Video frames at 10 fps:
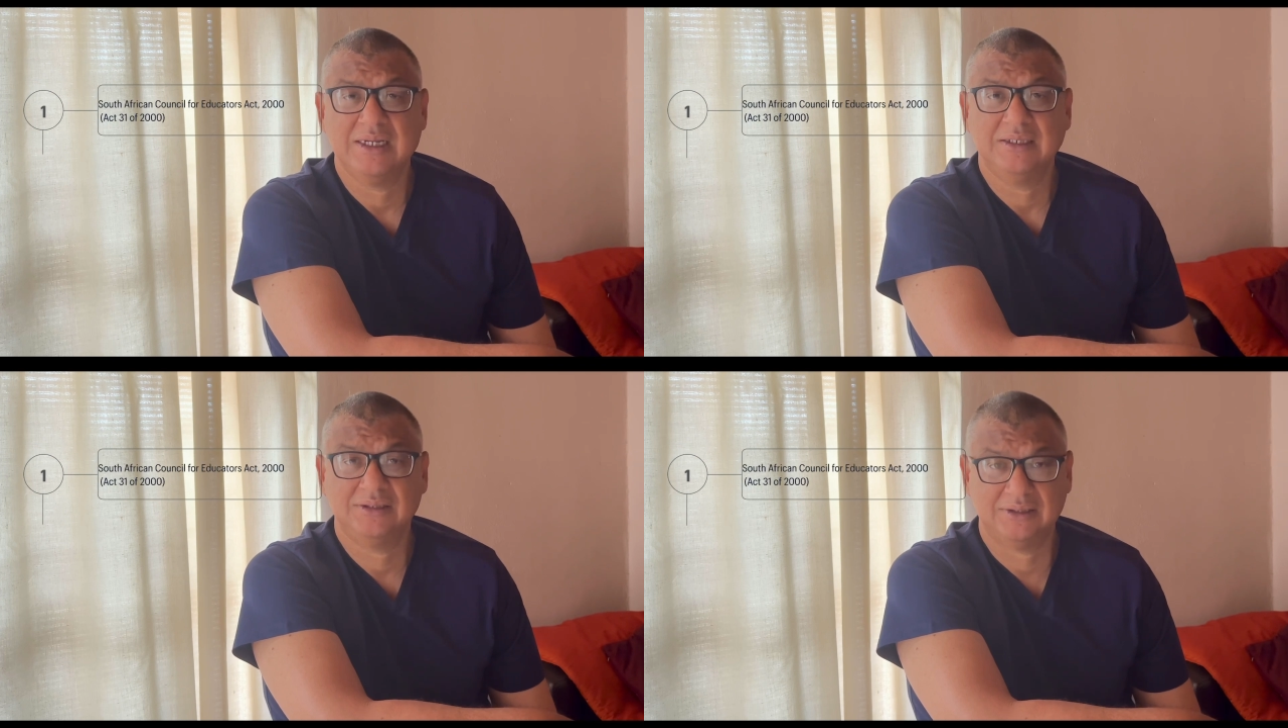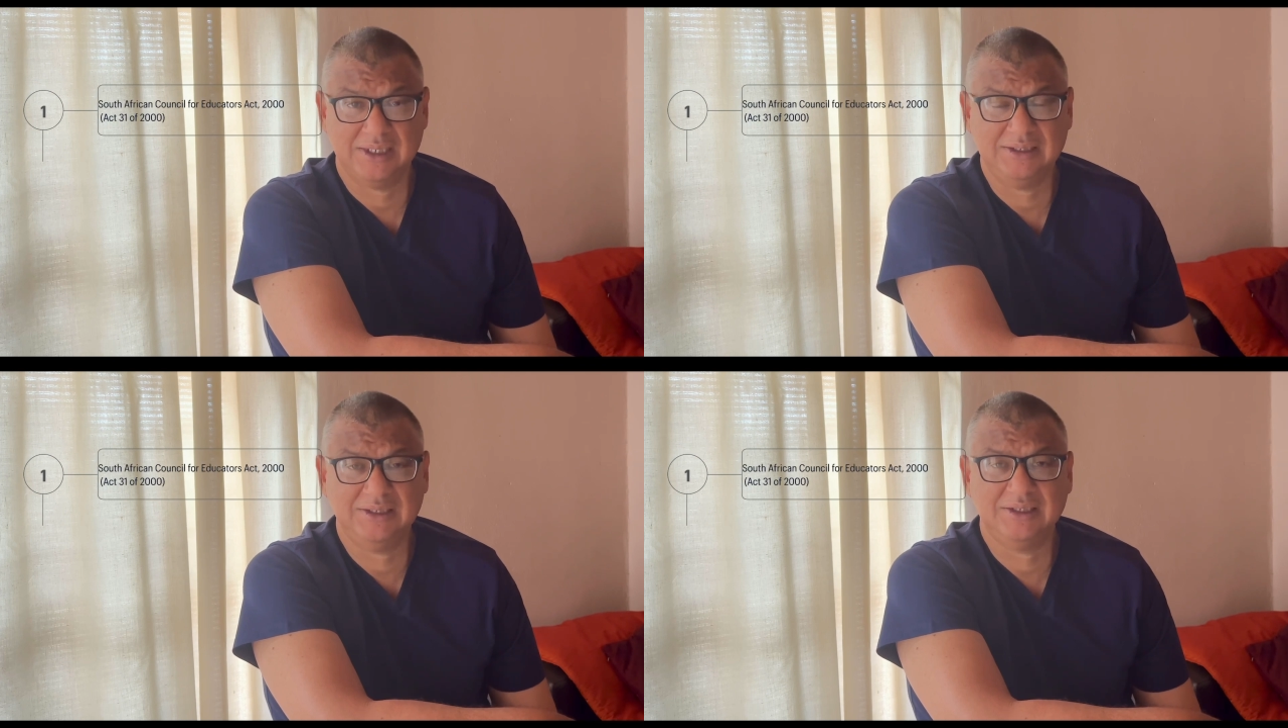
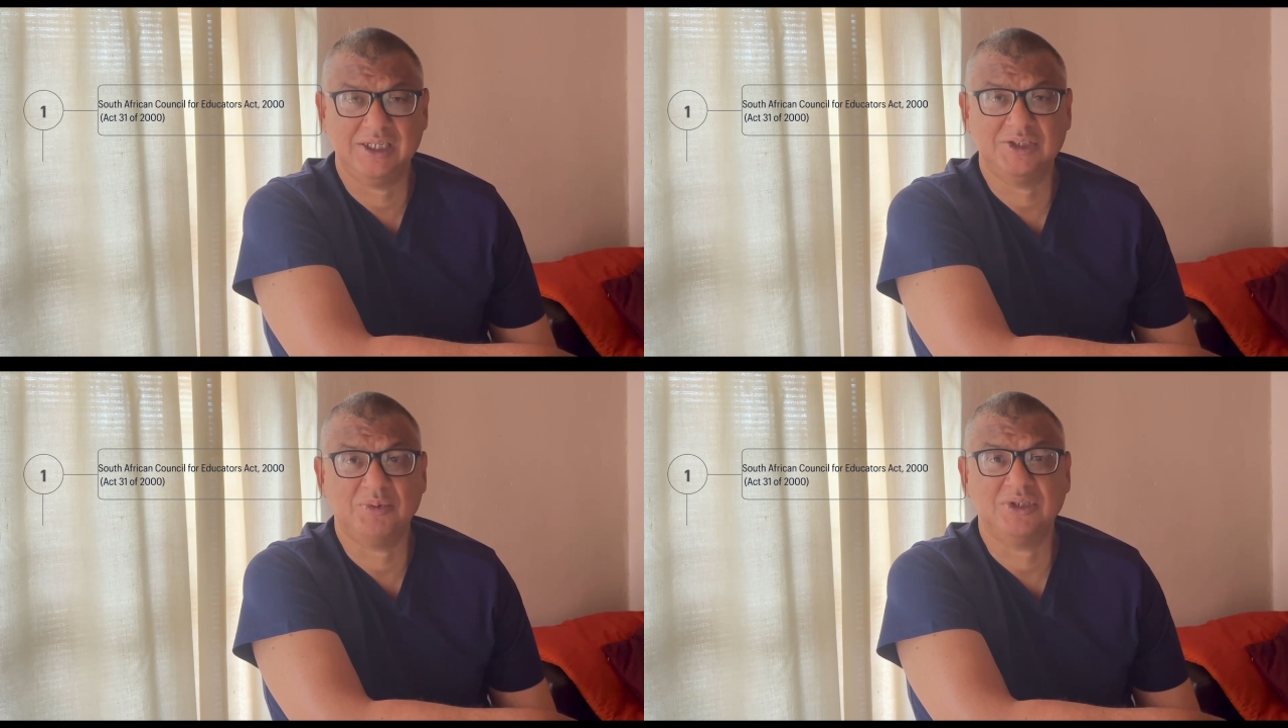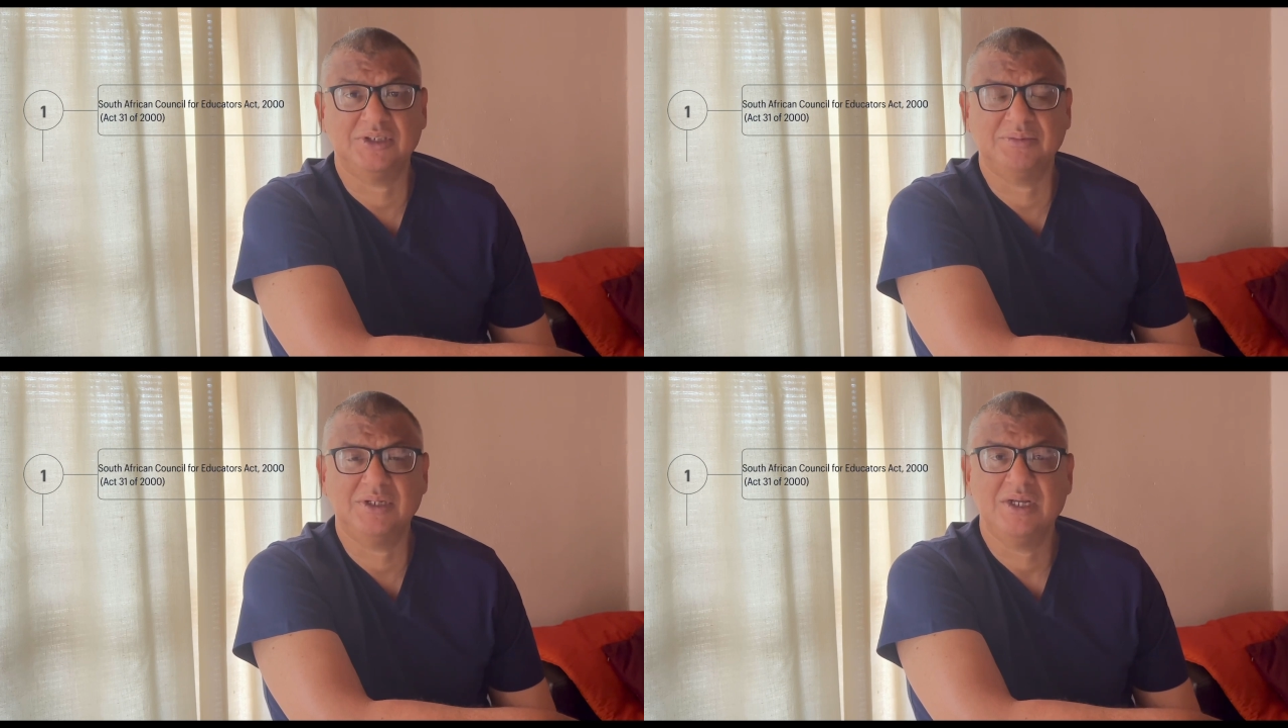SACE is
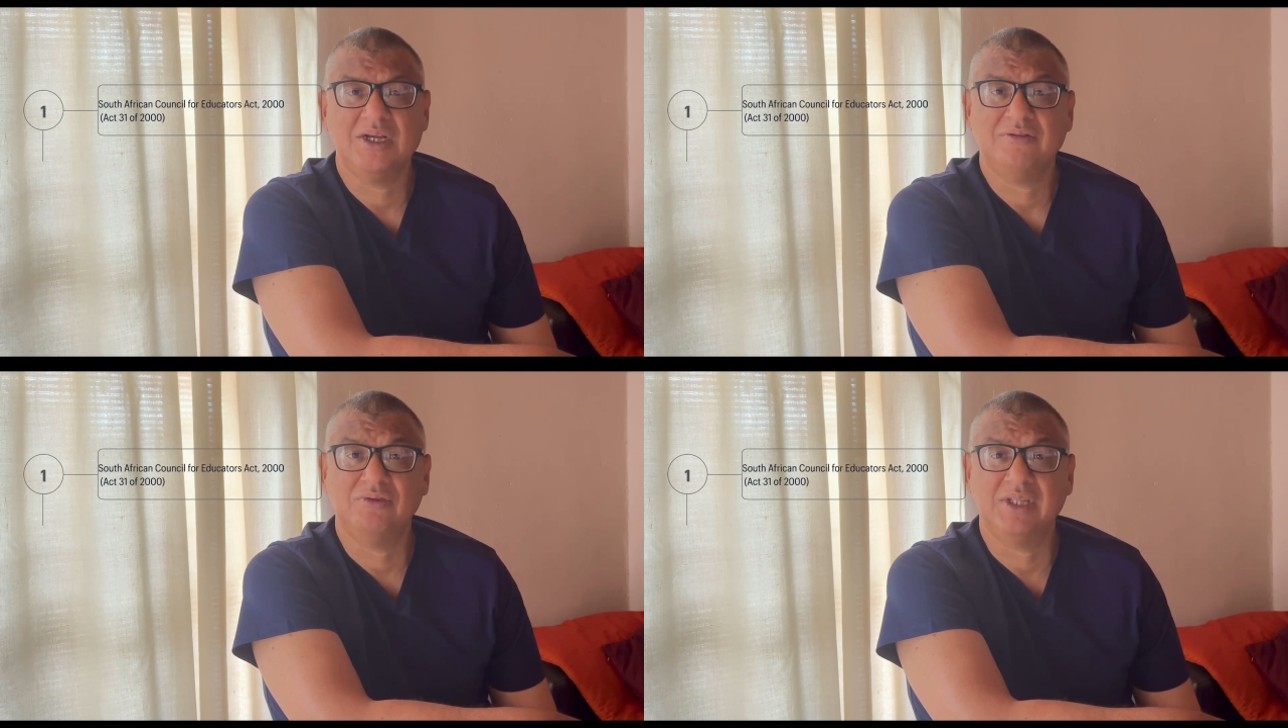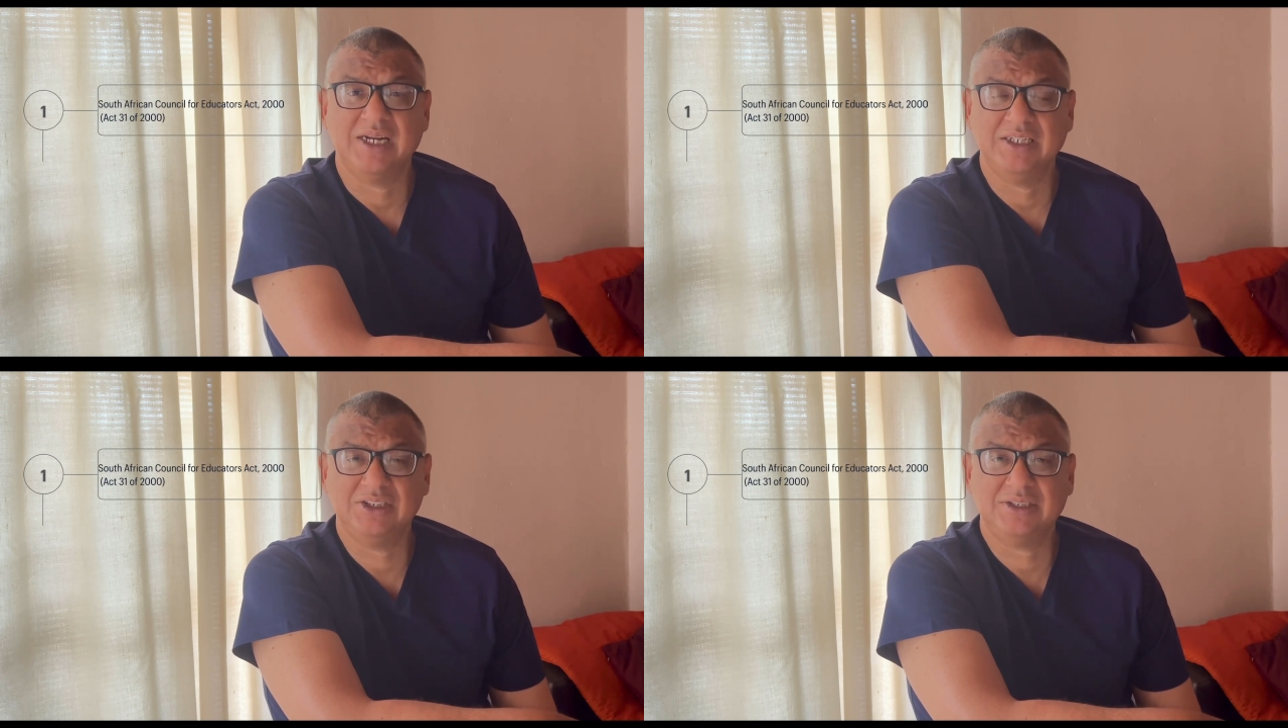responsible for the
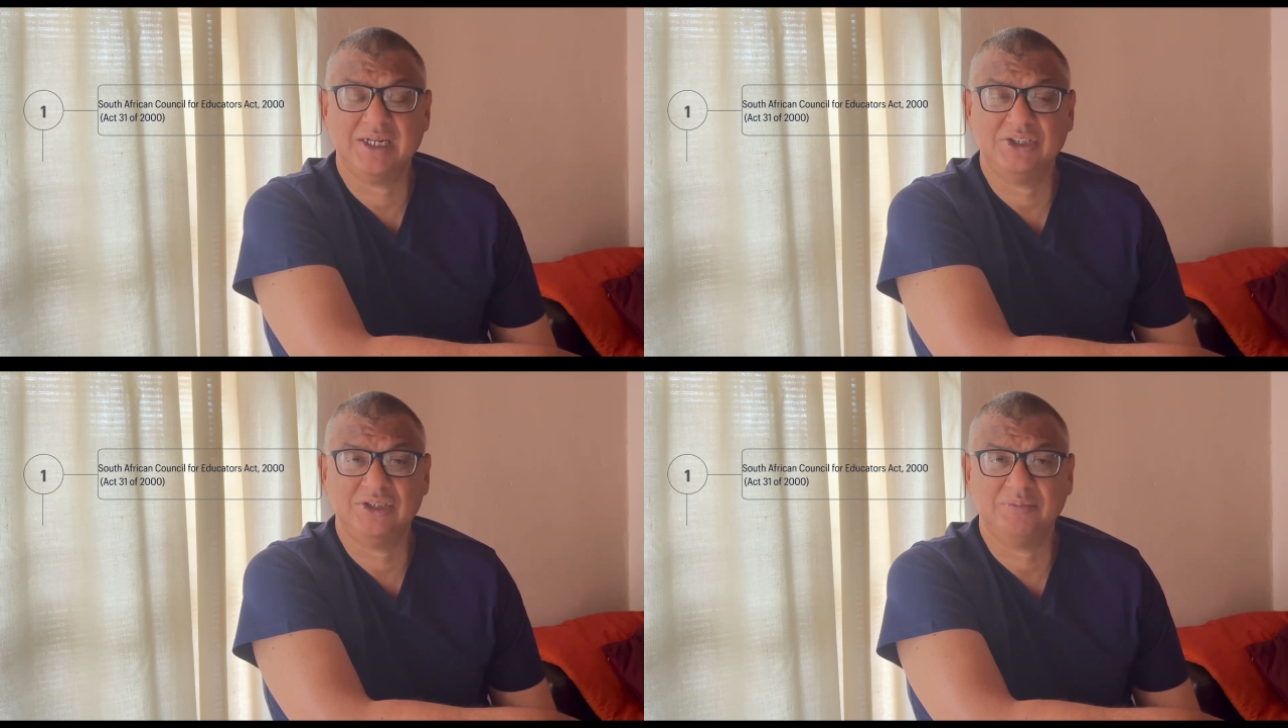registration,